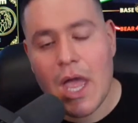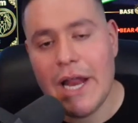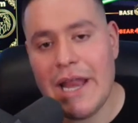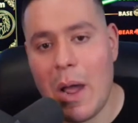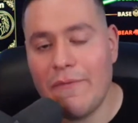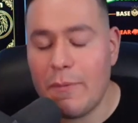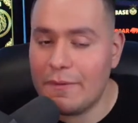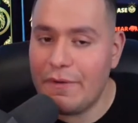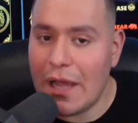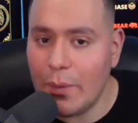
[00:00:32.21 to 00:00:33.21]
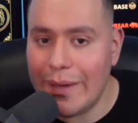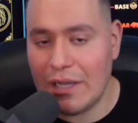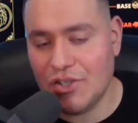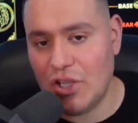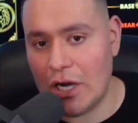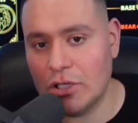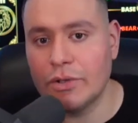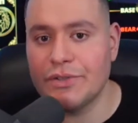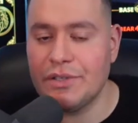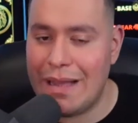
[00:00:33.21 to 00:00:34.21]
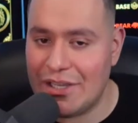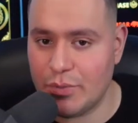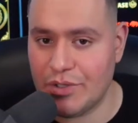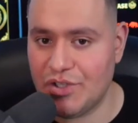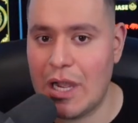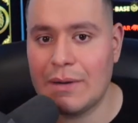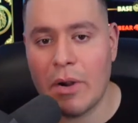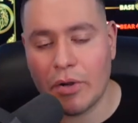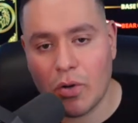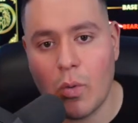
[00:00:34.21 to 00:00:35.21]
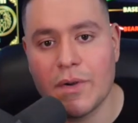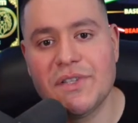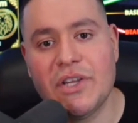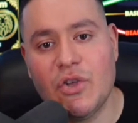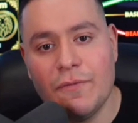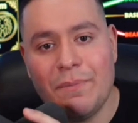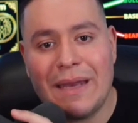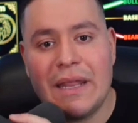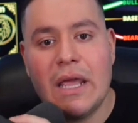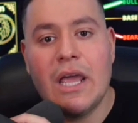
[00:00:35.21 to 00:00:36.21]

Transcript: Now, if you've been following our stock alerts and mastering stock market course, then you've been